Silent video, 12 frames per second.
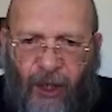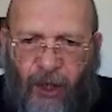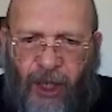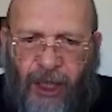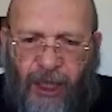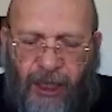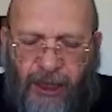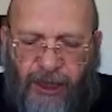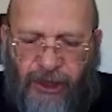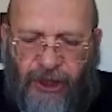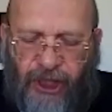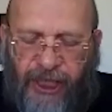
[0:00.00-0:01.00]
all
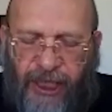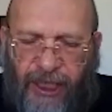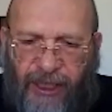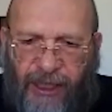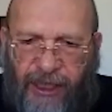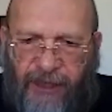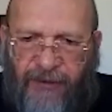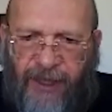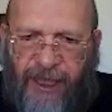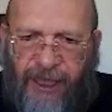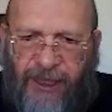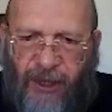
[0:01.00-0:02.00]
general
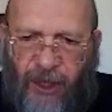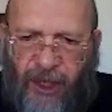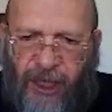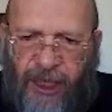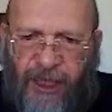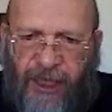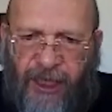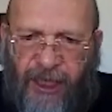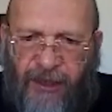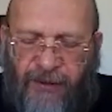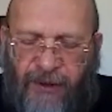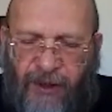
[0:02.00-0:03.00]
relativity is only
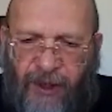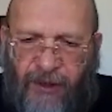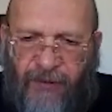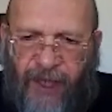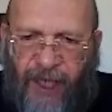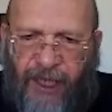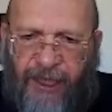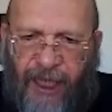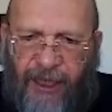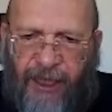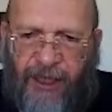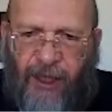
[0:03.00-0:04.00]
invariant
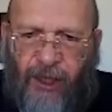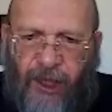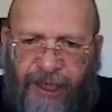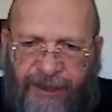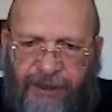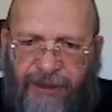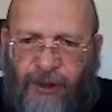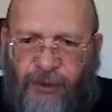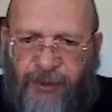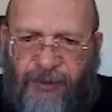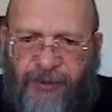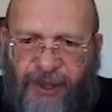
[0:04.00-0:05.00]
under the Lorentz
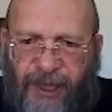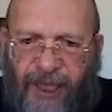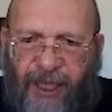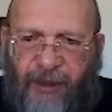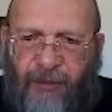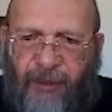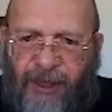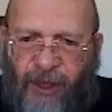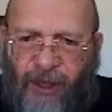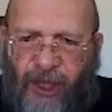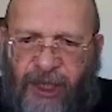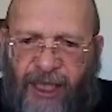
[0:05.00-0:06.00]
group, but
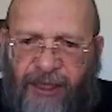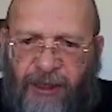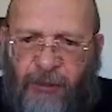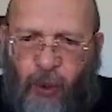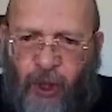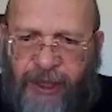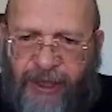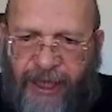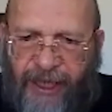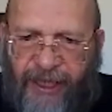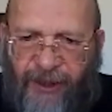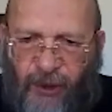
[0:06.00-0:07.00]
not under the
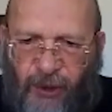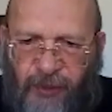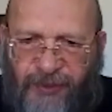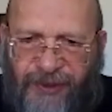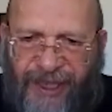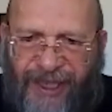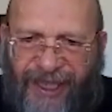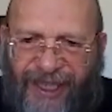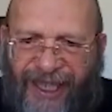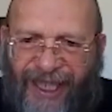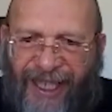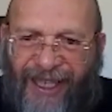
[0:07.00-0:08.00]
Poincaré group.
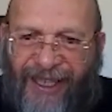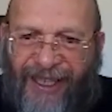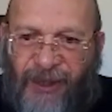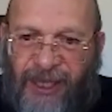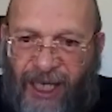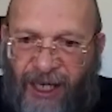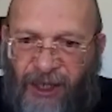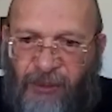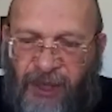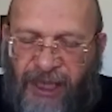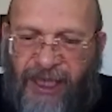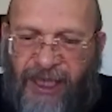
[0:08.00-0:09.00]
And without
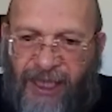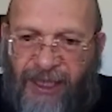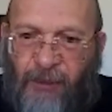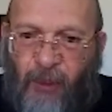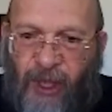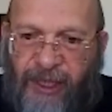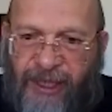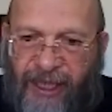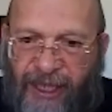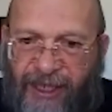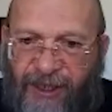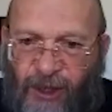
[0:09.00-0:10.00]
bringing in the
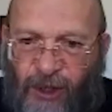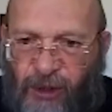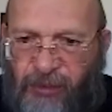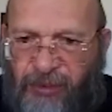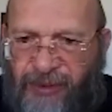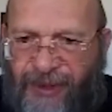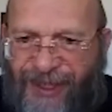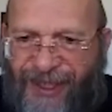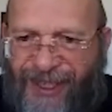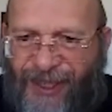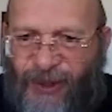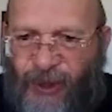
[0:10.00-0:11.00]
Poincaré group,
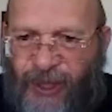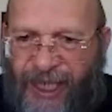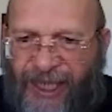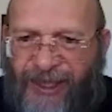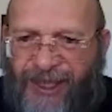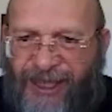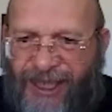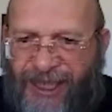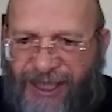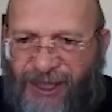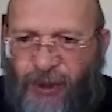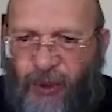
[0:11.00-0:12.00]
you cannot
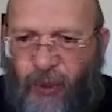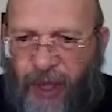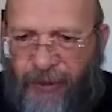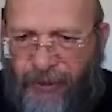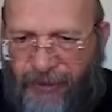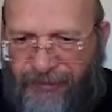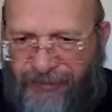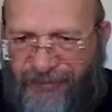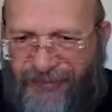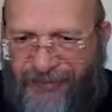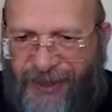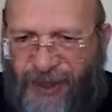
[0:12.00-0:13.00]
reach to quantum.
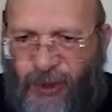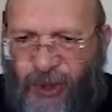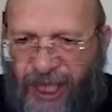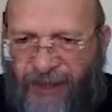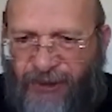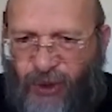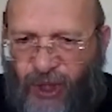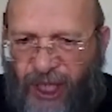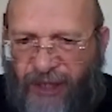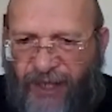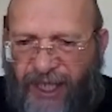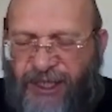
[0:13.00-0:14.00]
You have to
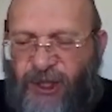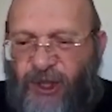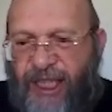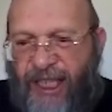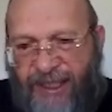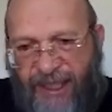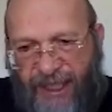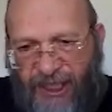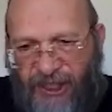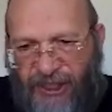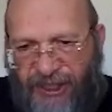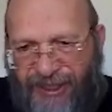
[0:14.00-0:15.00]
have also
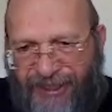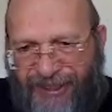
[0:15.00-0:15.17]
translations.